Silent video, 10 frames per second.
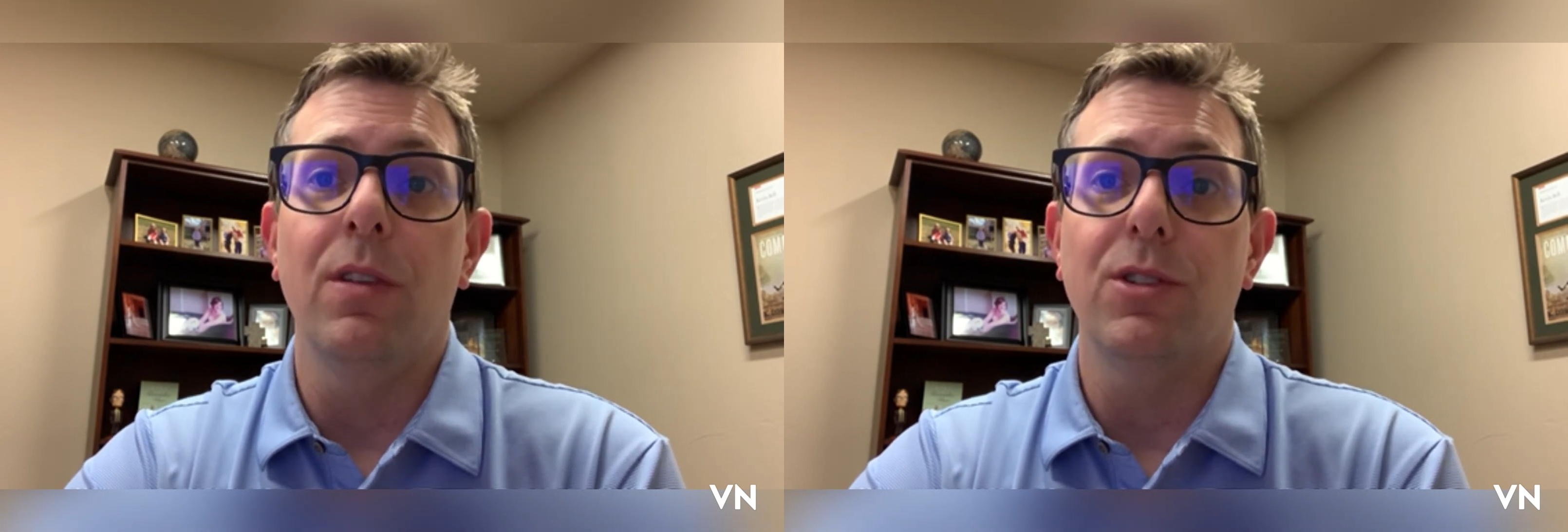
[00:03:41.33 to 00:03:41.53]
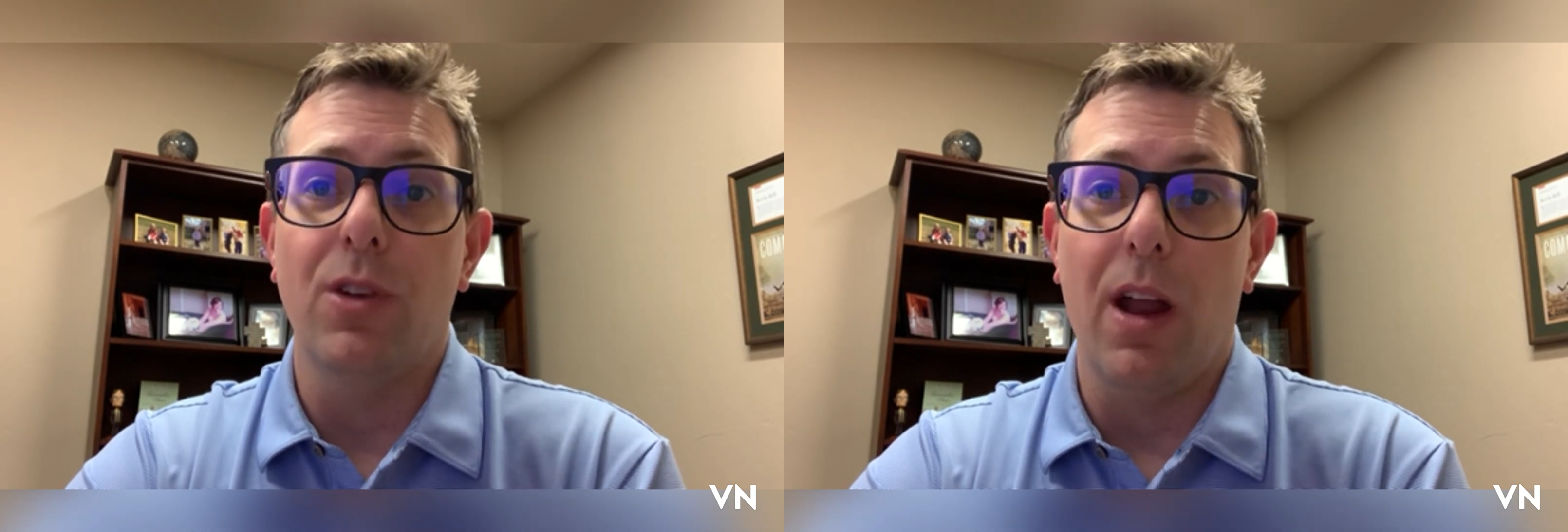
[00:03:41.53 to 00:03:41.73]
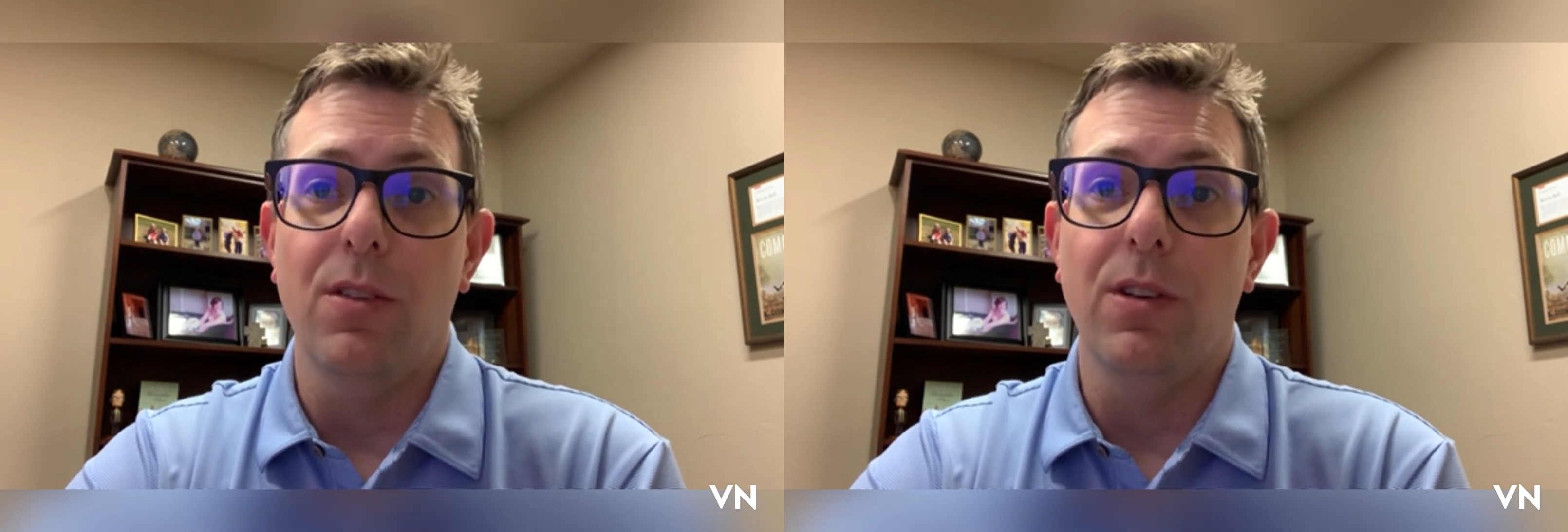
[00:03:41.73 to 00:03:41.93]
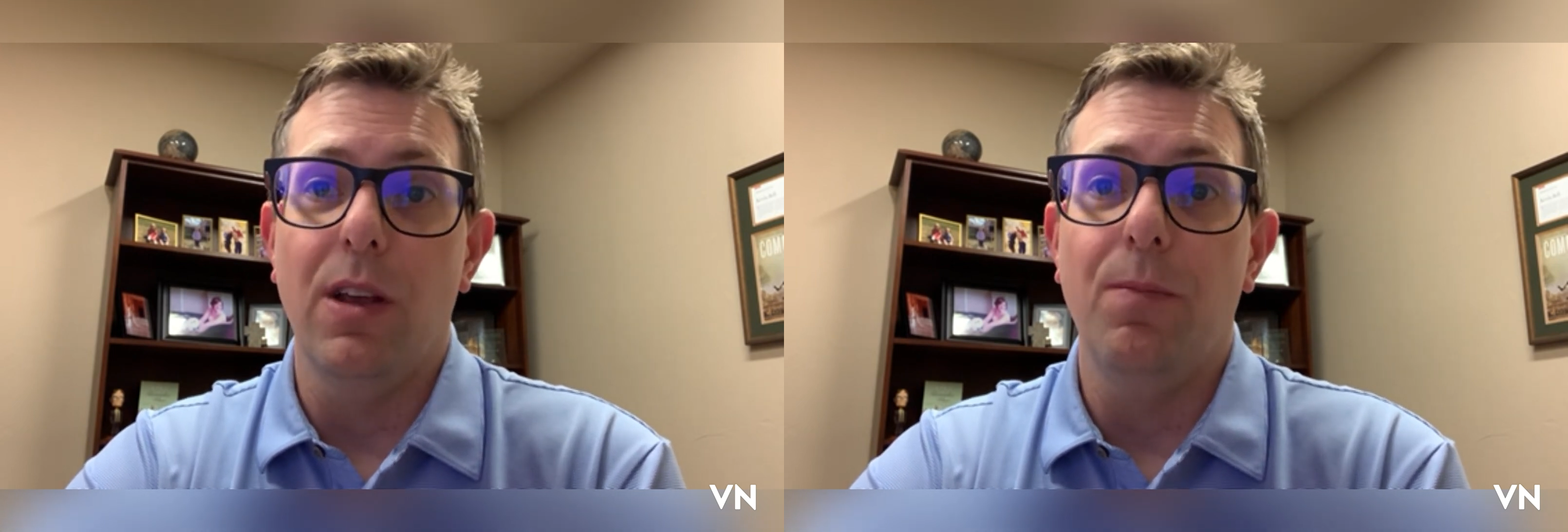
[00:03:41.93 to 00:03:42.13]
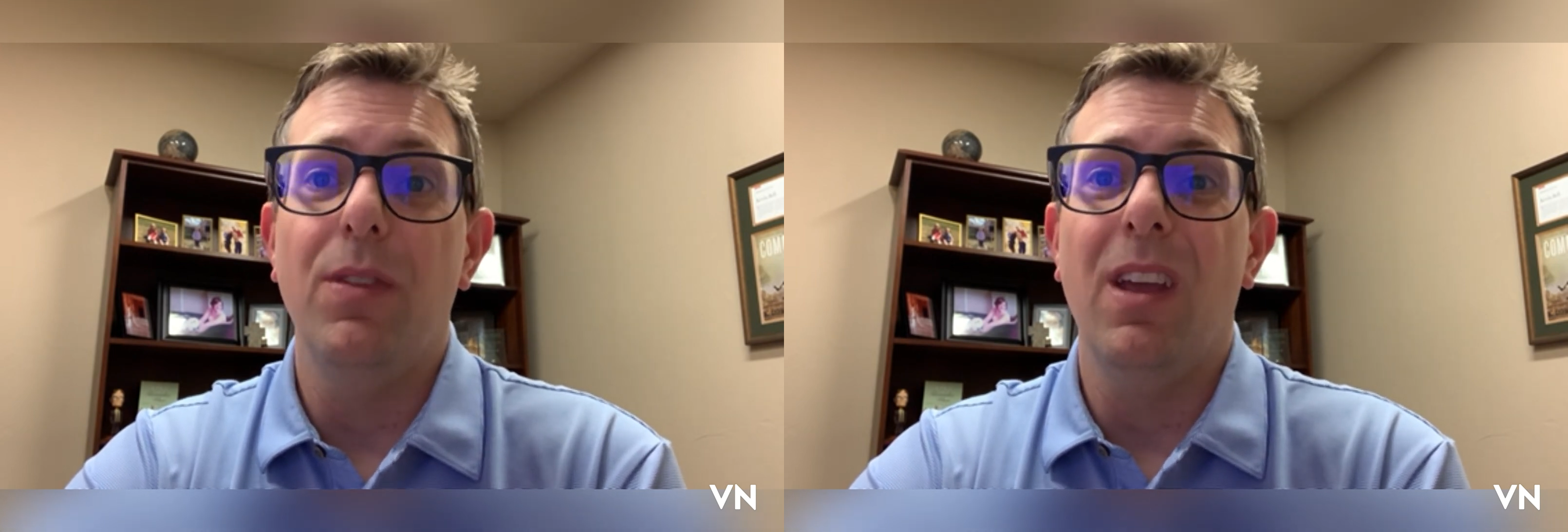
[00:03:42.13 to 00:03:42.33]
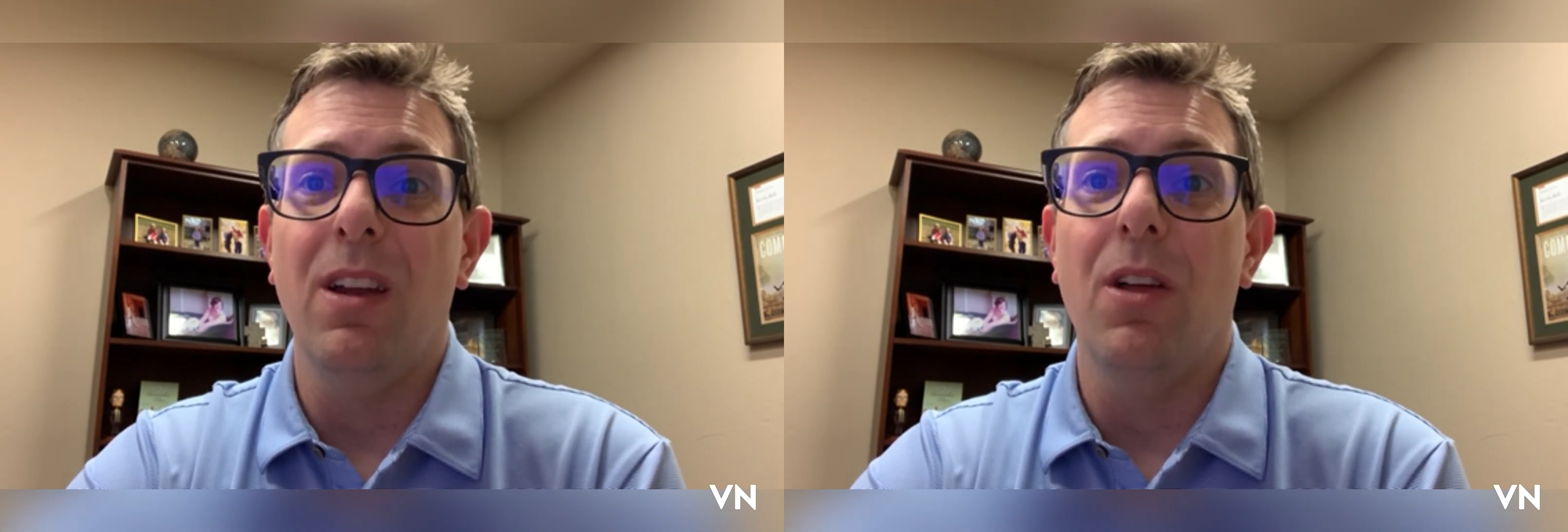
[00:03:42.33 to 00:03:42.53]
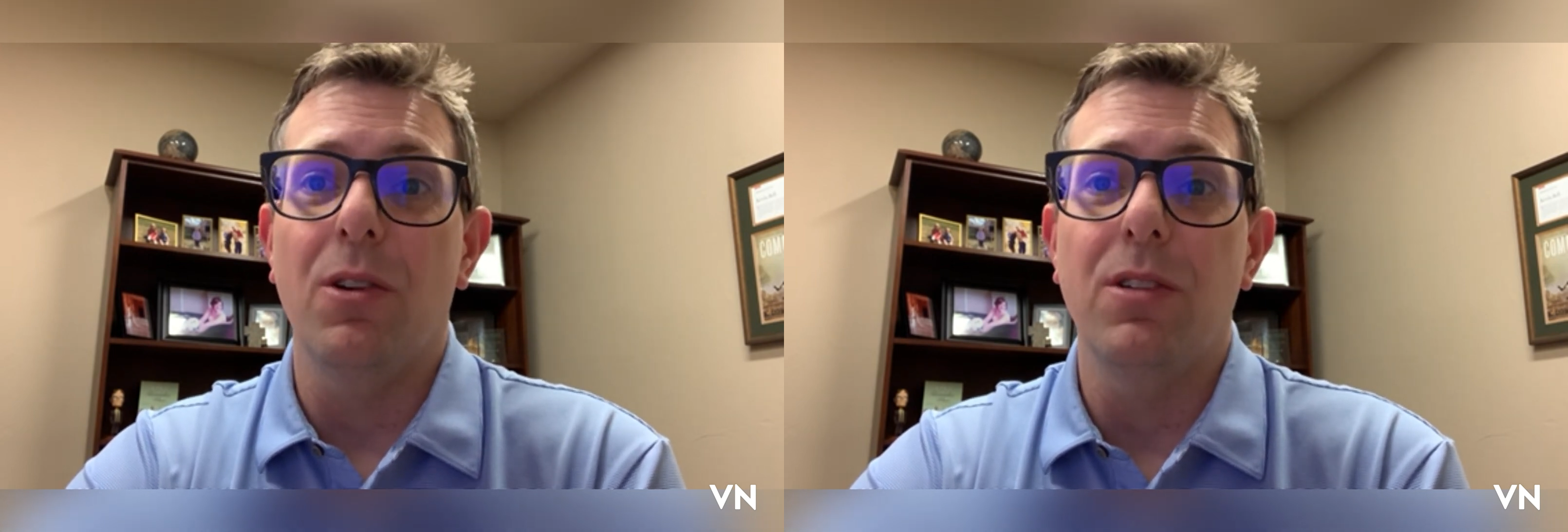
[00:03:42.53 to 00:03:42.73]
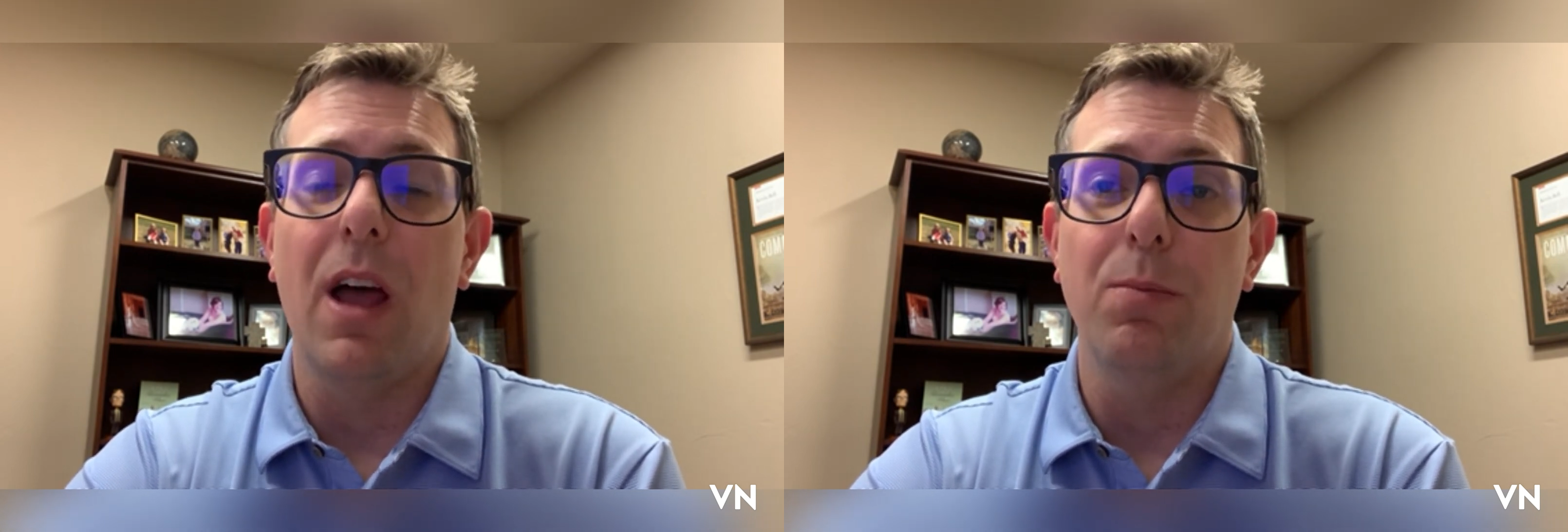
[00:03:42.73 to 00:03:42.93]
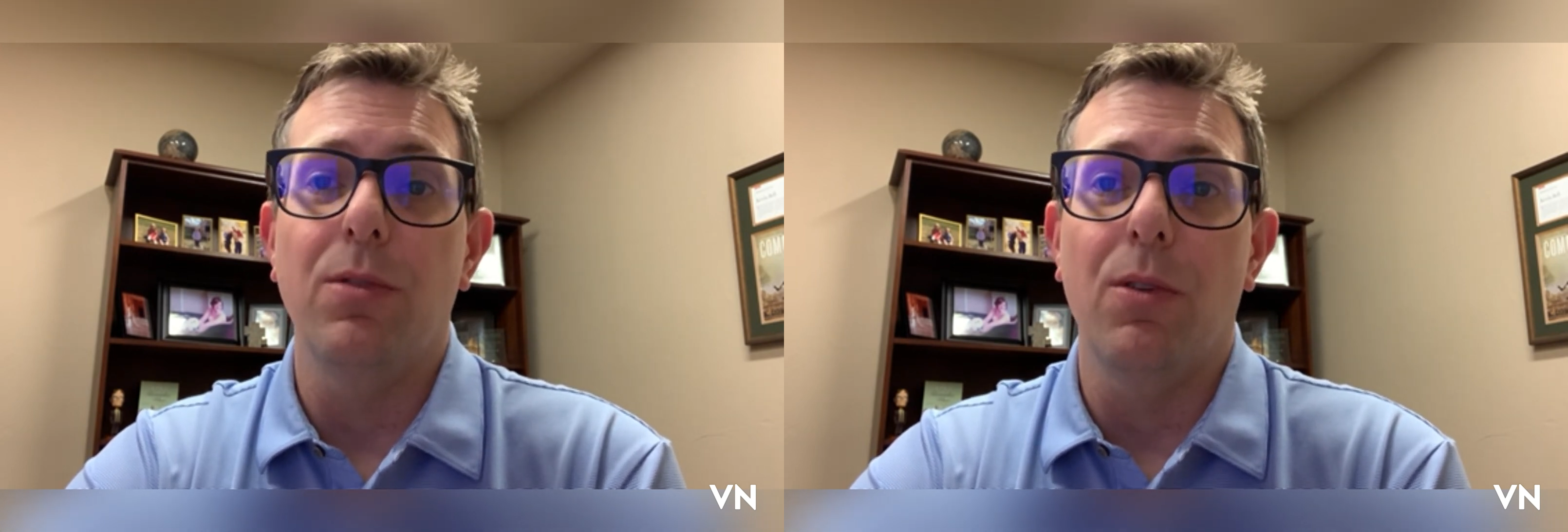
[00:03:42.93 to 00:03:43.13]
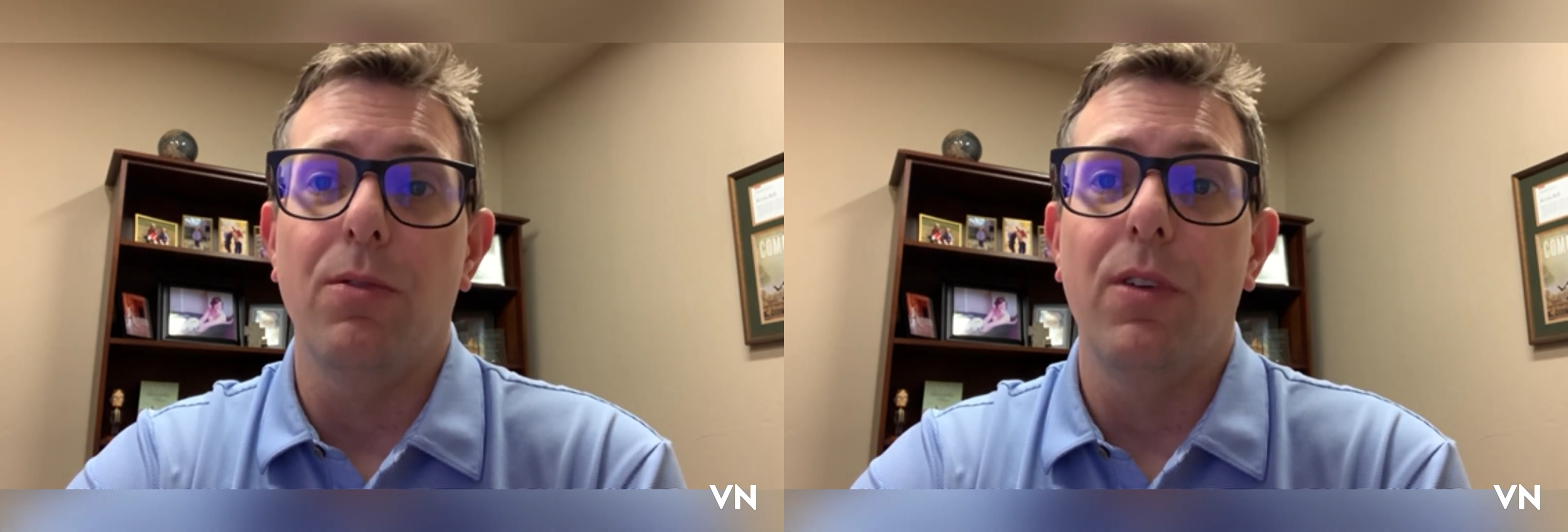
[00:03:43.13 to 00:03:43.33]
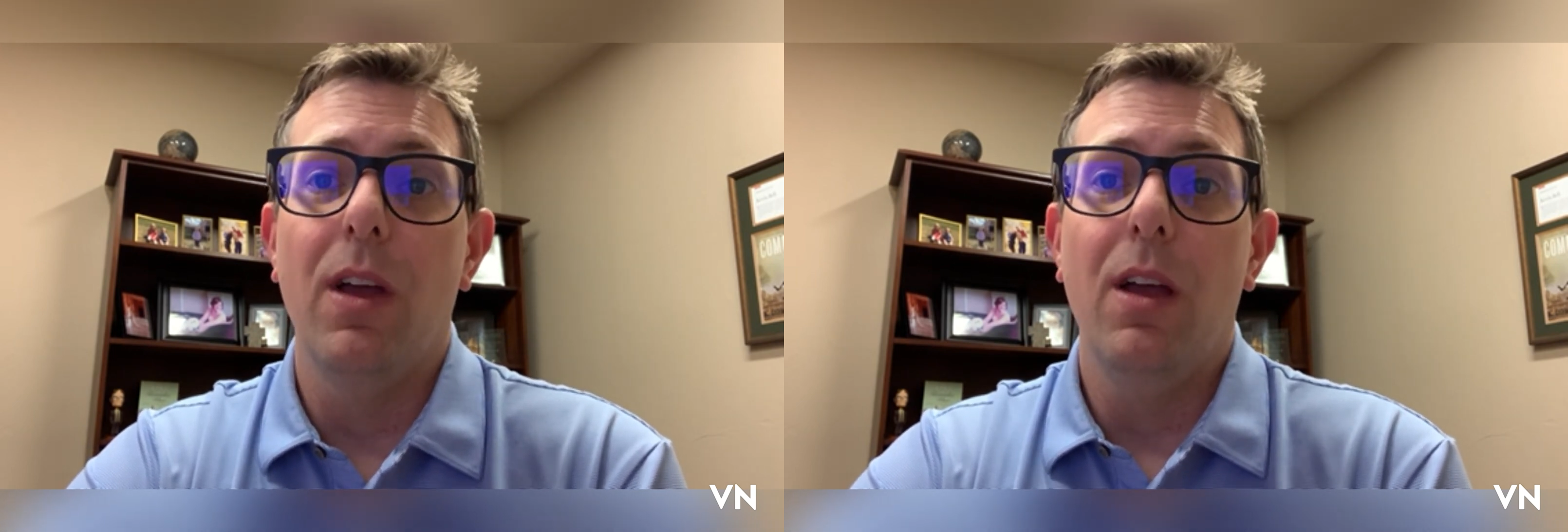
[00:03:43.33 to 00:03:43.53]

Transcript: strategy in other types of